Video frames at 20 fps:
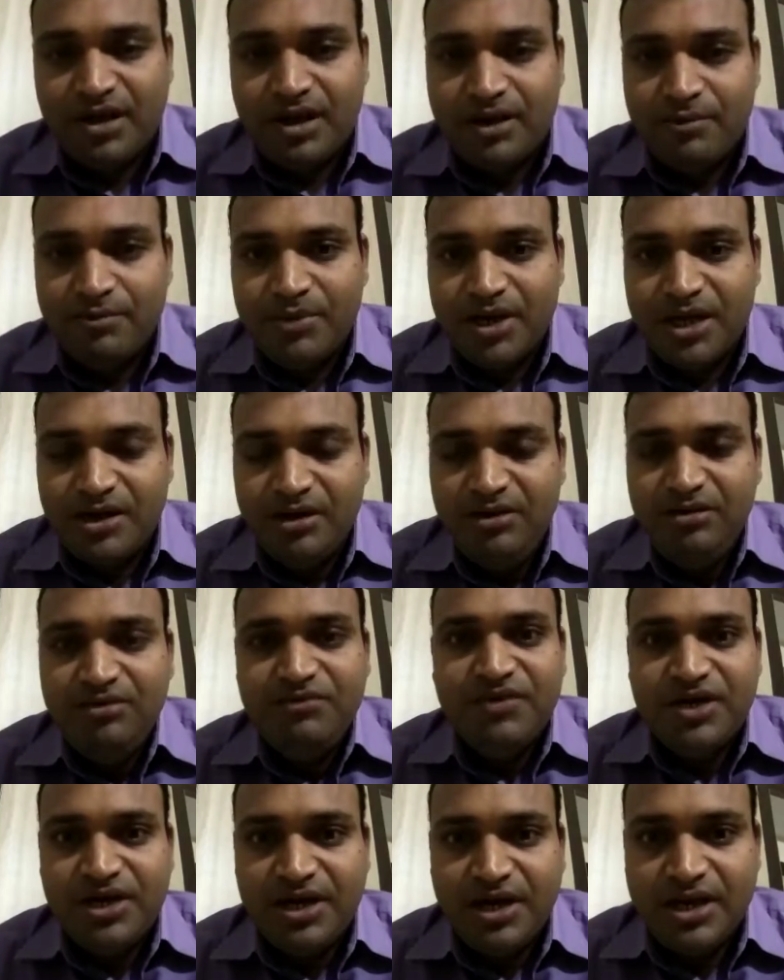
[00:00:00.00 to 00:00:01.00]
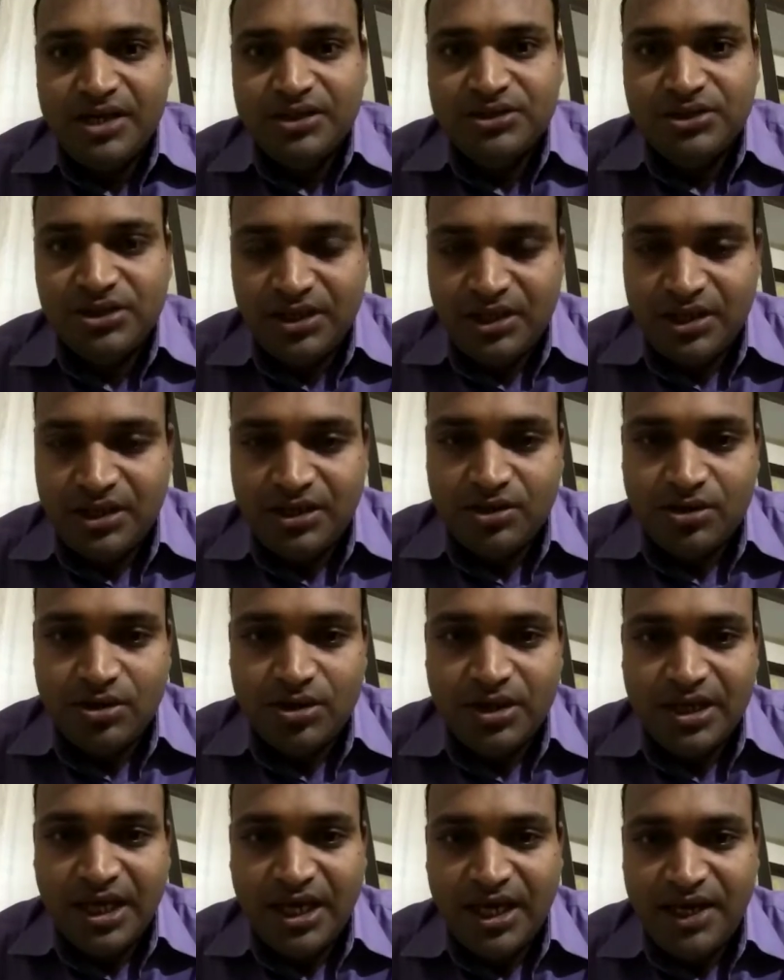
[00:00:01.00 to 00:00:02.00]
American viticulture area
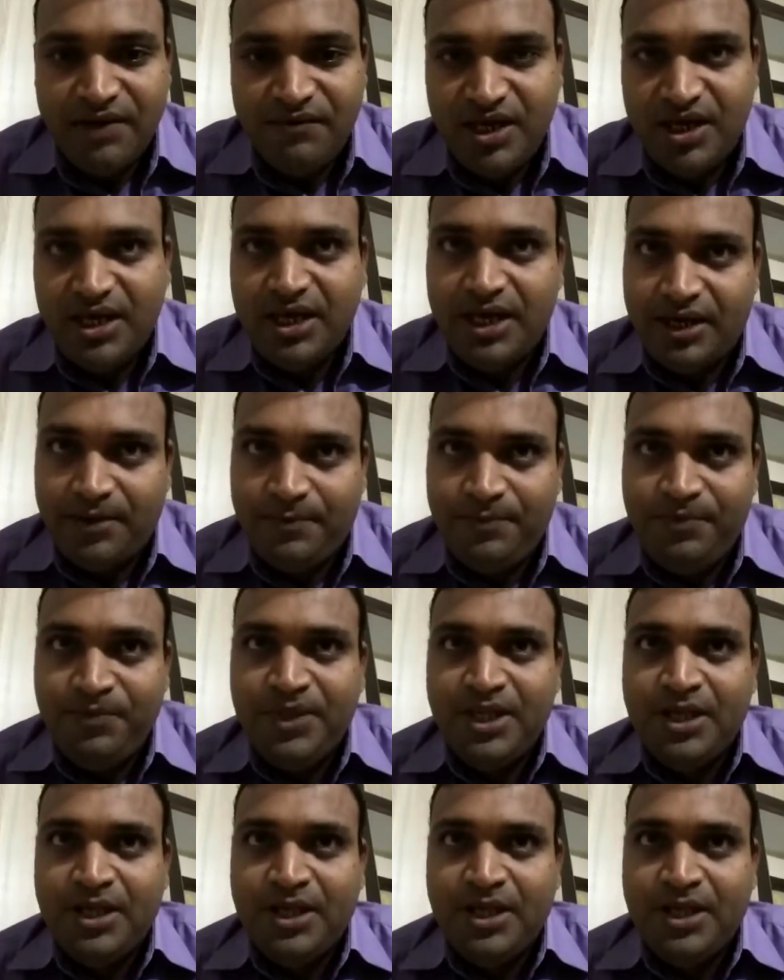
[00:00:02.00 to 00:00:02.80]
called AVA.